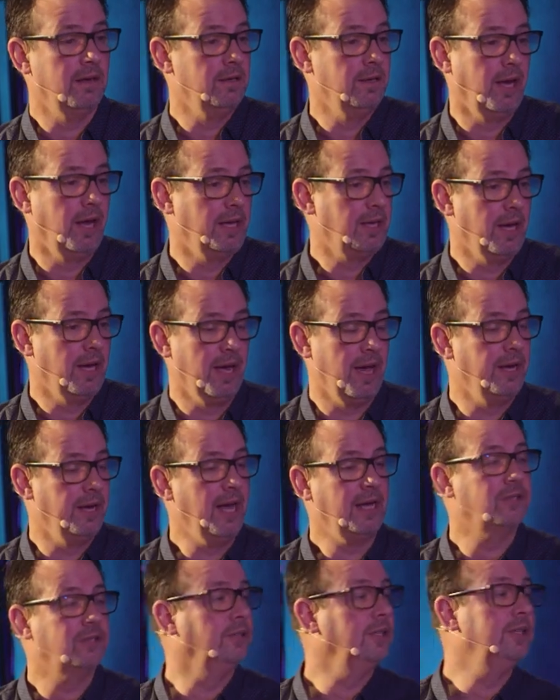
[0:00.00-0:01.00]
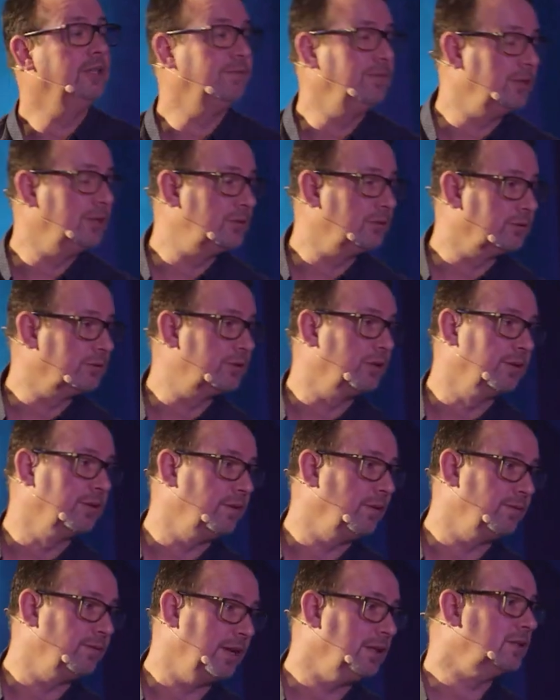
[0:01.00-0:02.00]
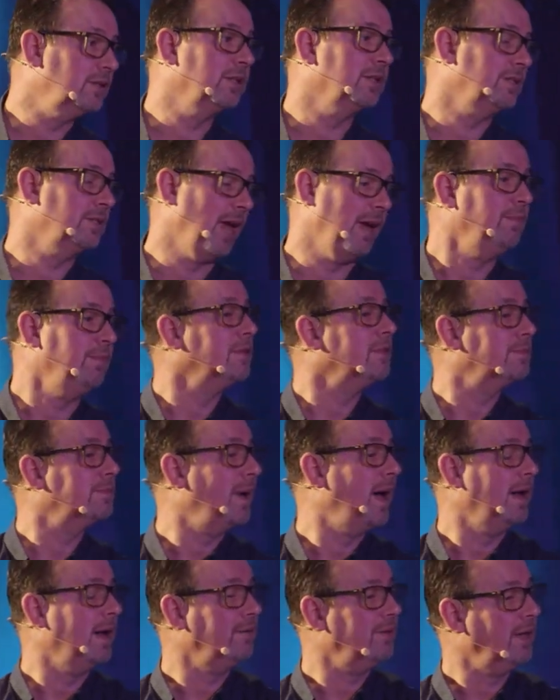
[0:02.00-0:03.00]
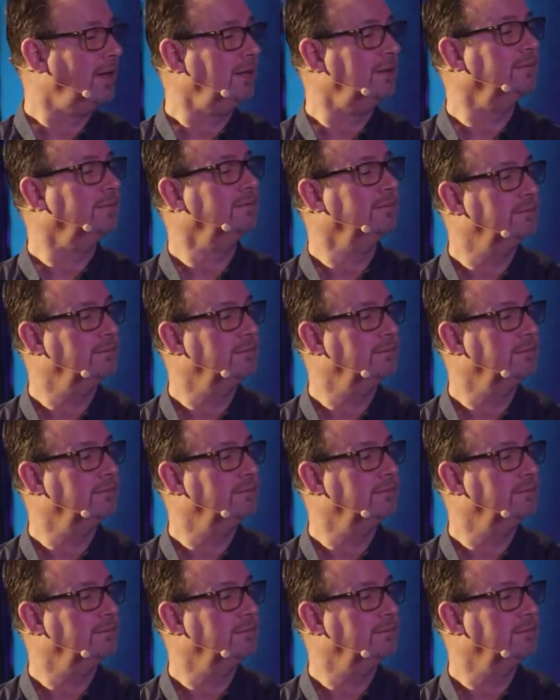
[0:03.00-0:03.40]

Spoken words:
like an actual individual sort of events that's happened as part of that?